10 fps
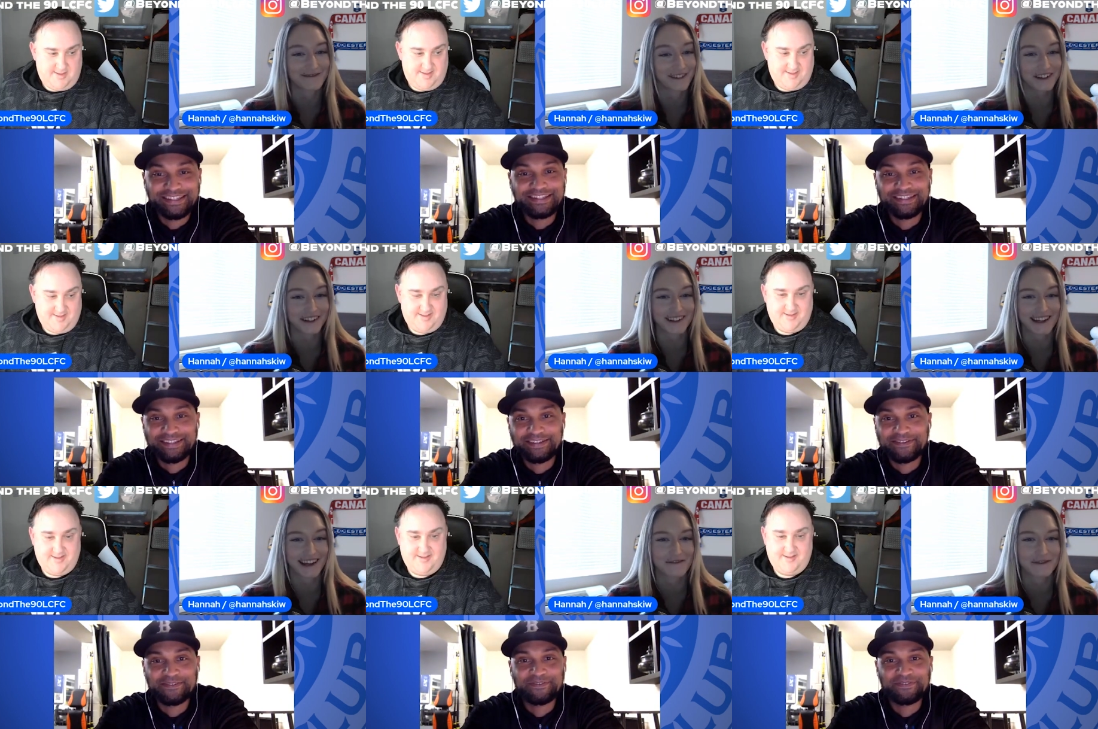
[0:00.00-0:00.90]
Speaker 1: real good
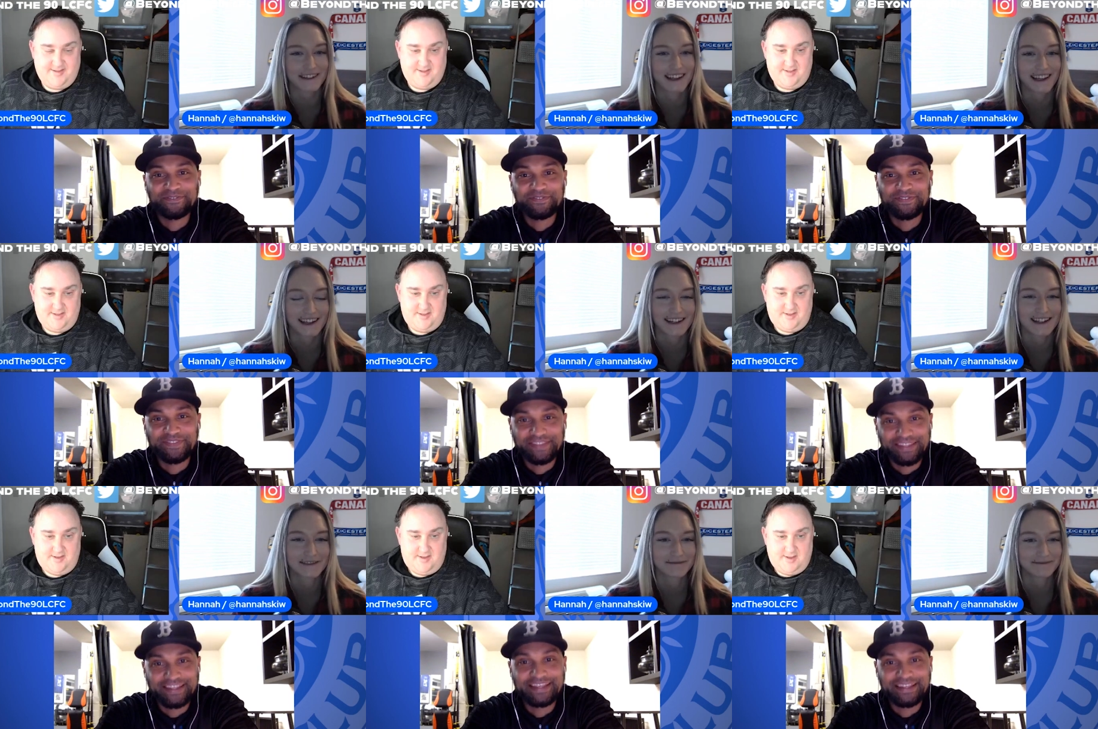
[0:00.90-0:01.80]
times.
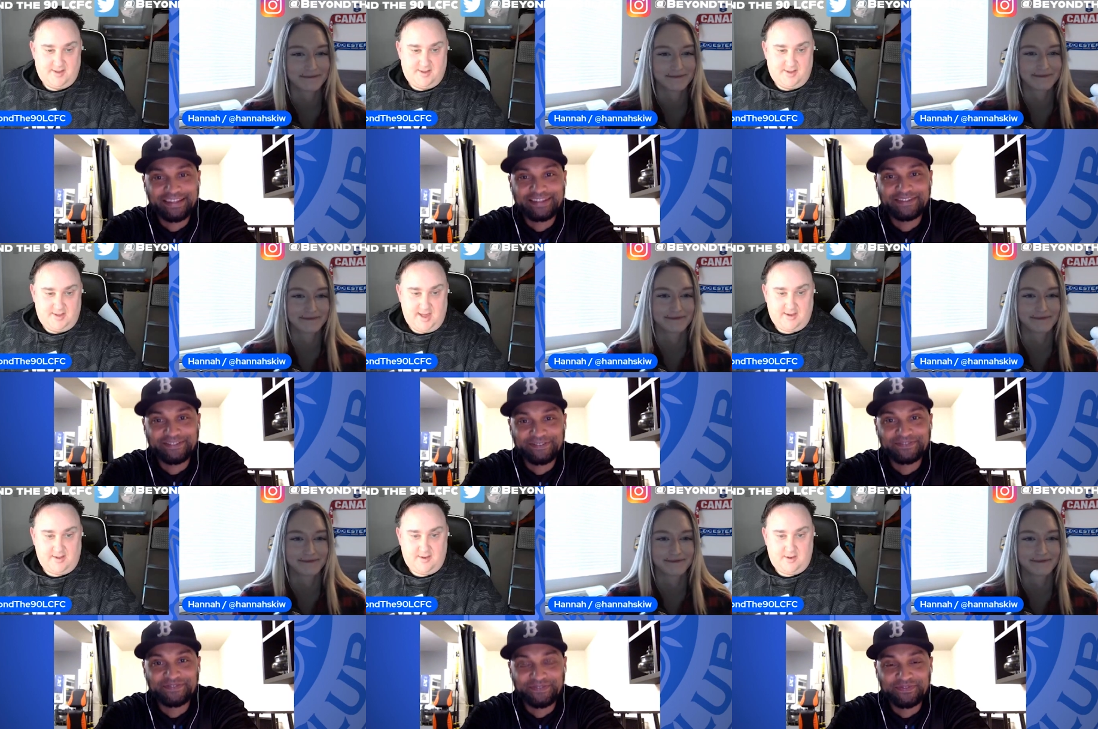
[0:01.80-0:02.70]

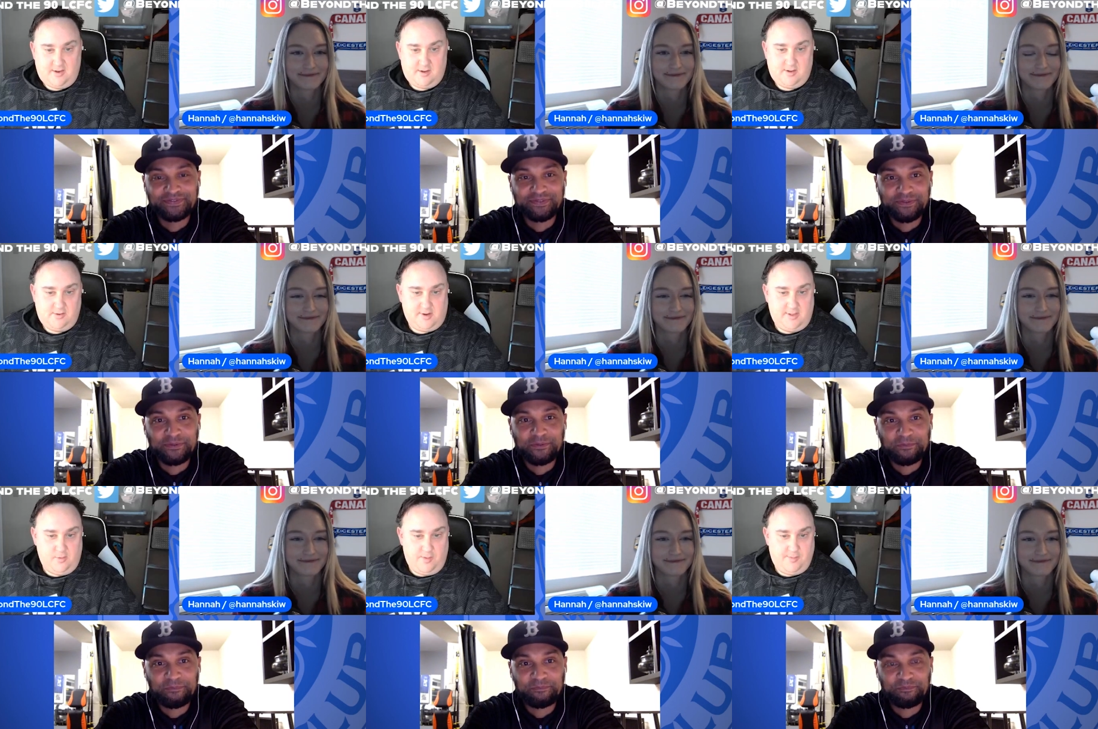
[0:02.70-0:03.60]
Speaker 2: Yeah, and
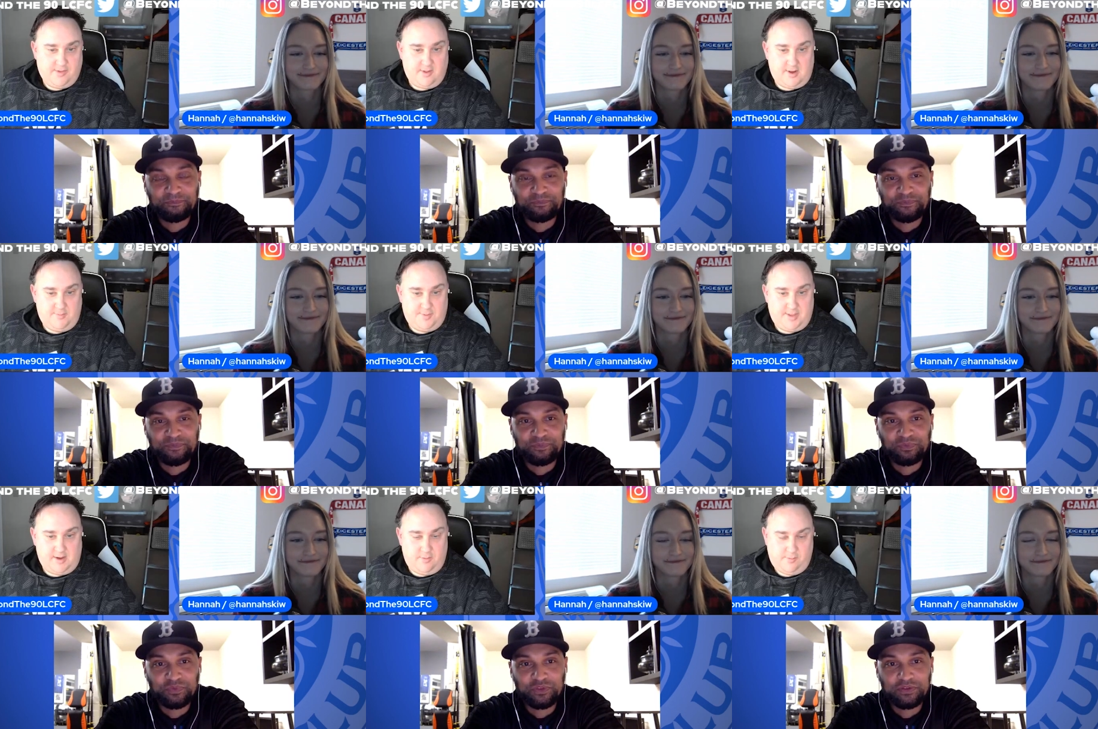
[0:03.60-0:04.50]
looking at the women's side in
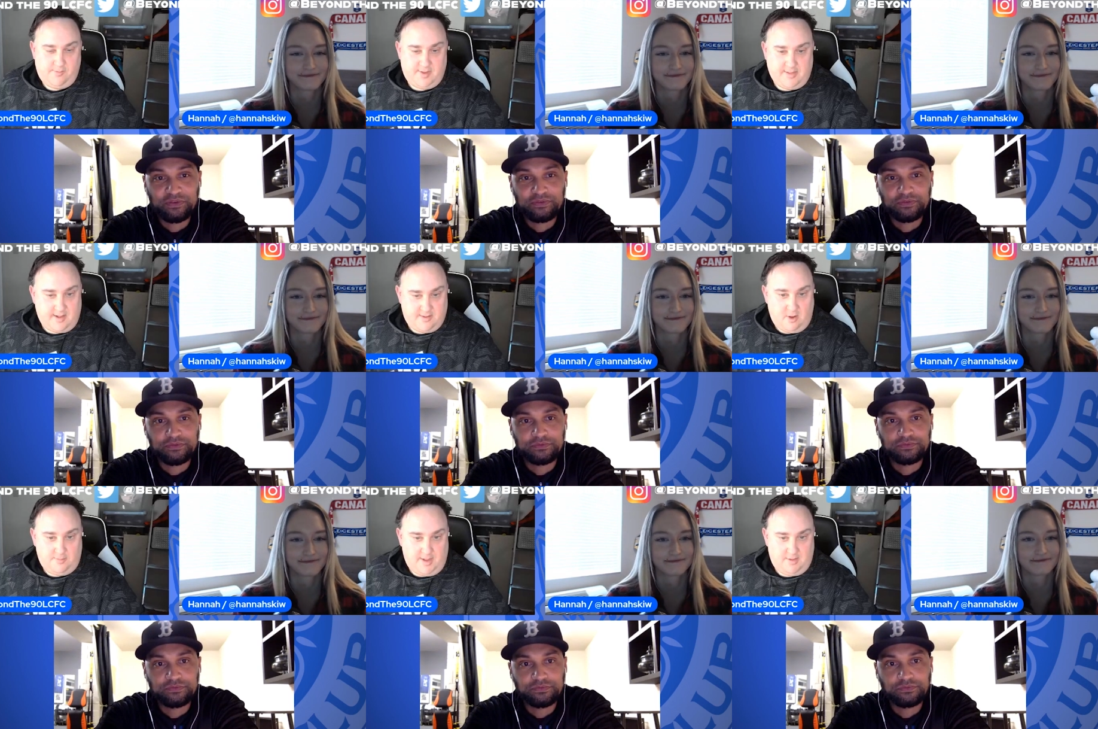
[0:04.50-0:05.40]
particular, we've seen their
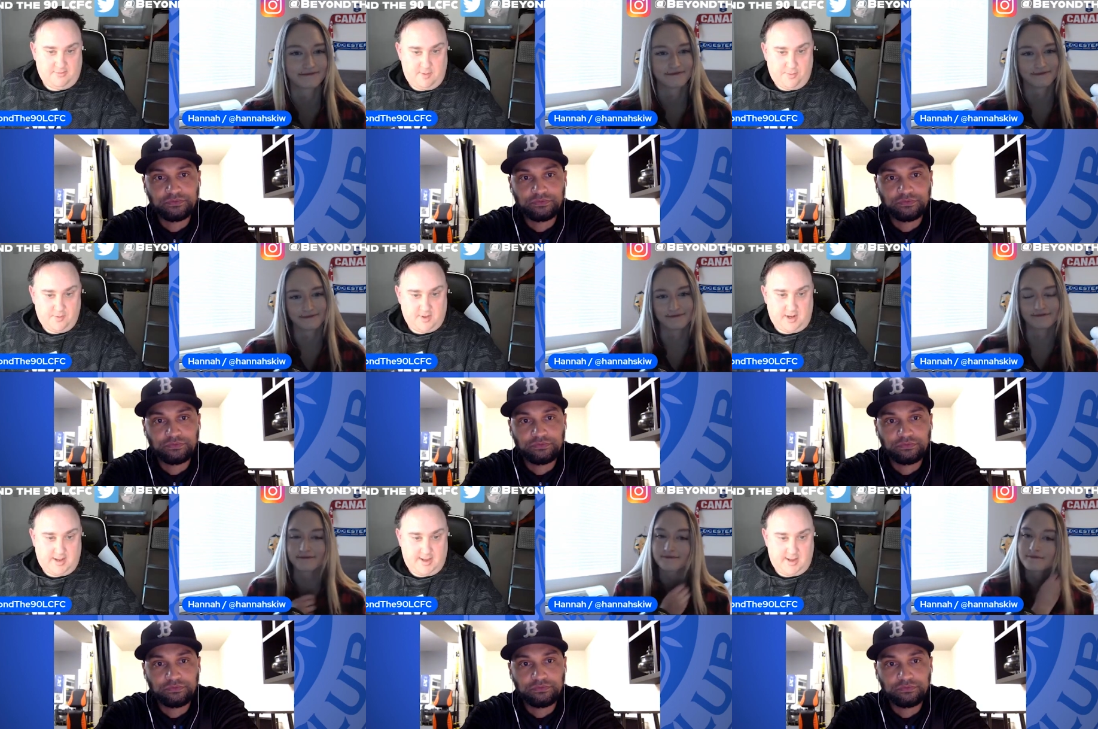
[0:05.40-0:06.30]
top now, three points
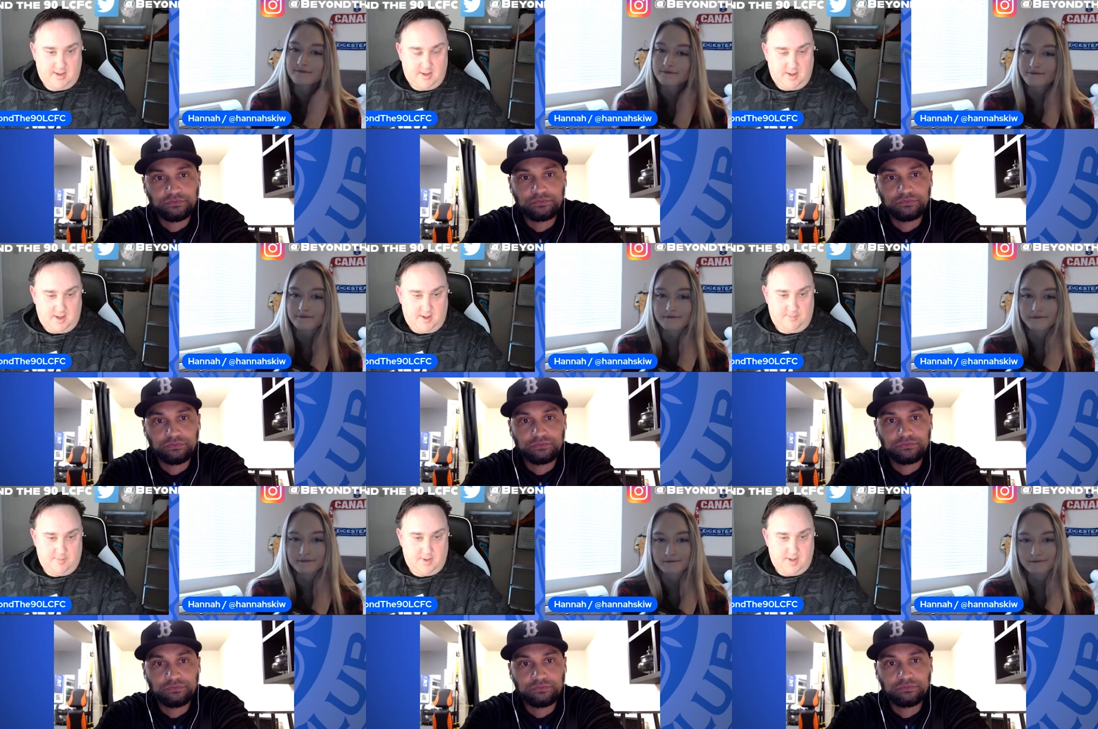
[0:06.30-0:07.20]
clear.
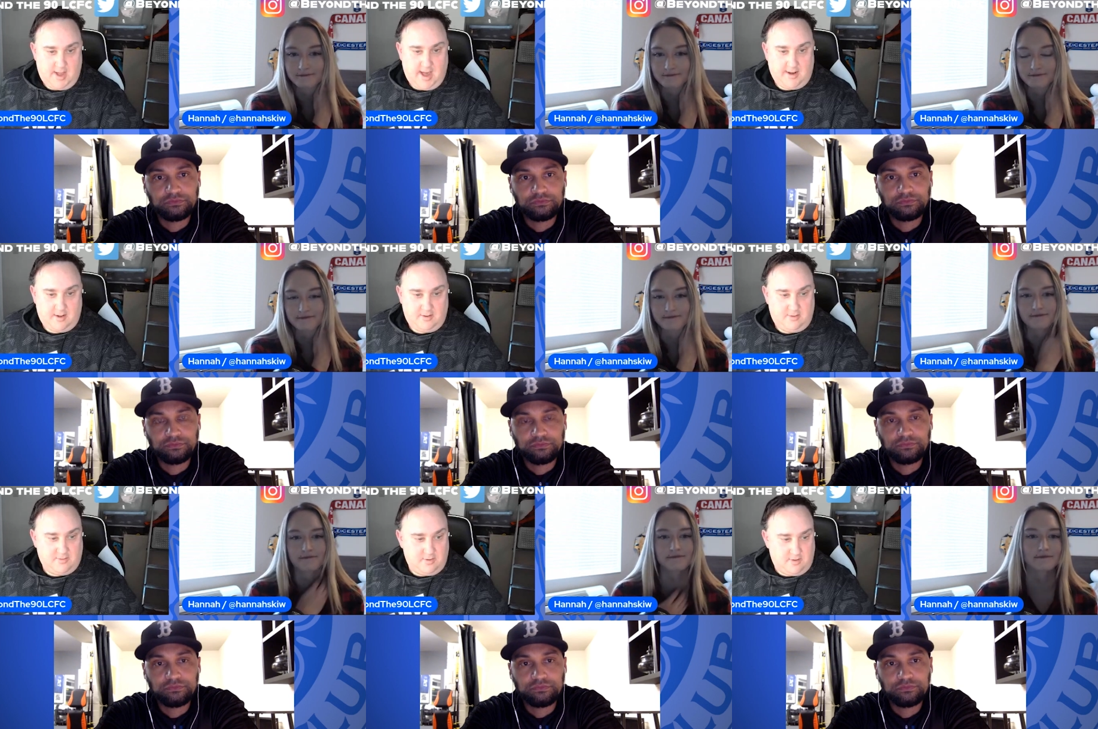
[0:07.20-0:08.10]
Um, Hannah
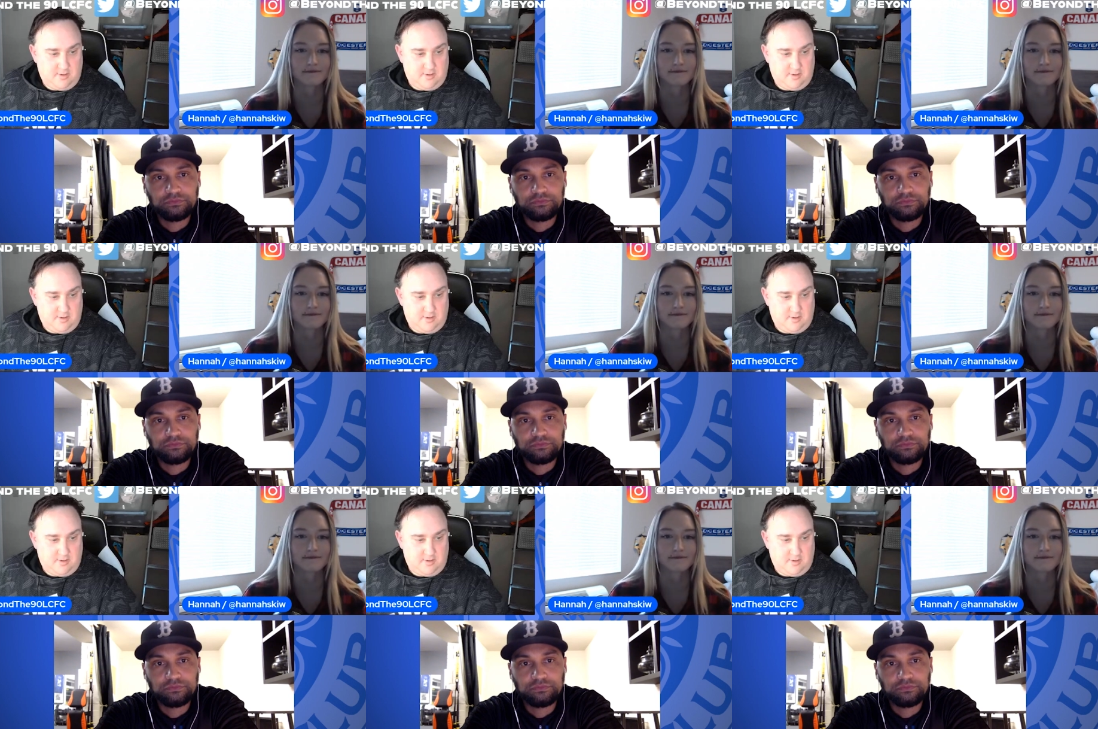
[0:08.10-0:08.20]
doesn't